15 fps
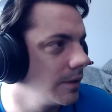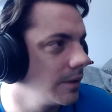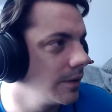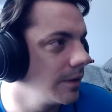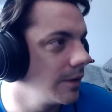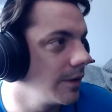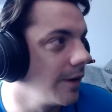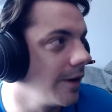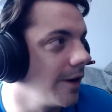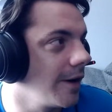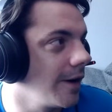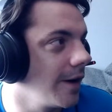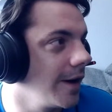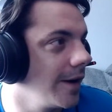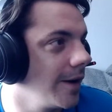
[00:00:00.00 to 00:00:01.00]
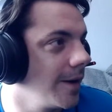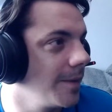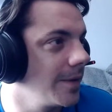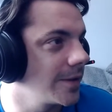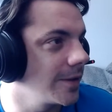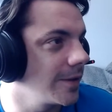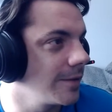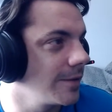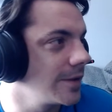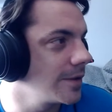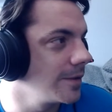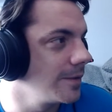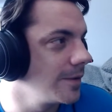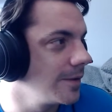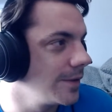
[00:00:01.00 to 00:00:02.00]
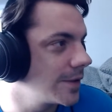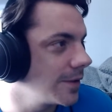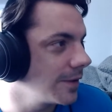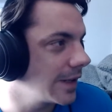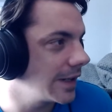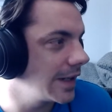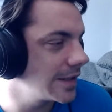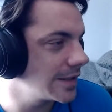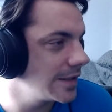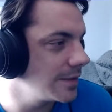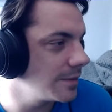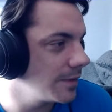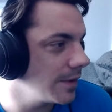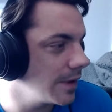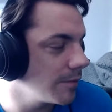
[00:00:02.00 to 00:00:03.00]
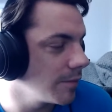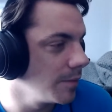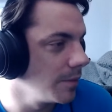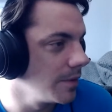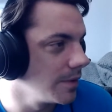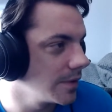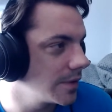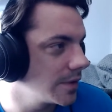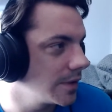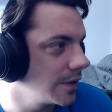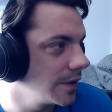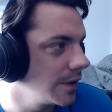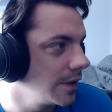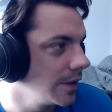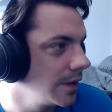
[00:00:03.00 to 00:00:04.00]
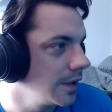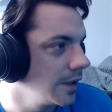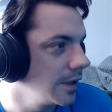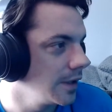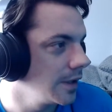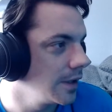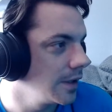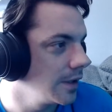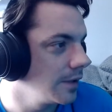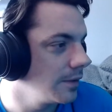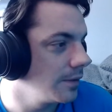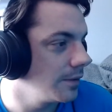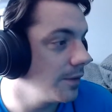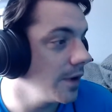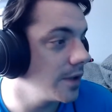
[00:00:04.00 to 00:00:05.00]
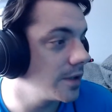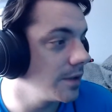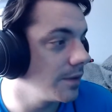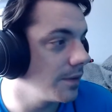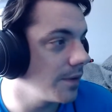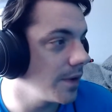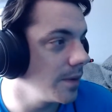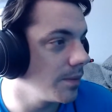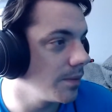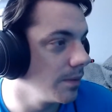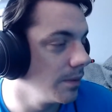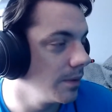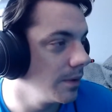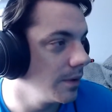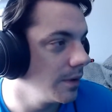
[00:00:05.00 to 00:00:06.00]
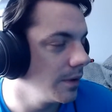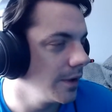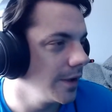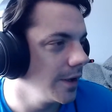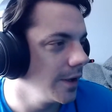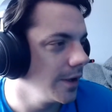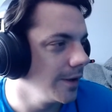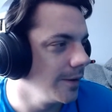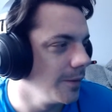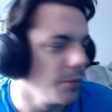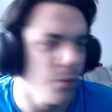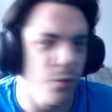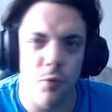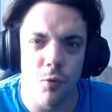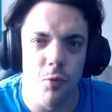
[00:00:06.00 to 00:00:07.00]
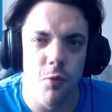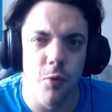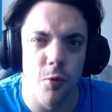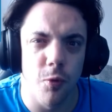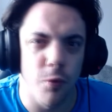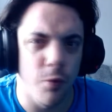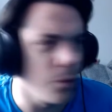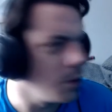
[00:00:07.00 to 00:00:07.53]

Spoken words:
Oi, Amazon original movie, Tom Clancy's Without Remorse. 30th of April. Woo!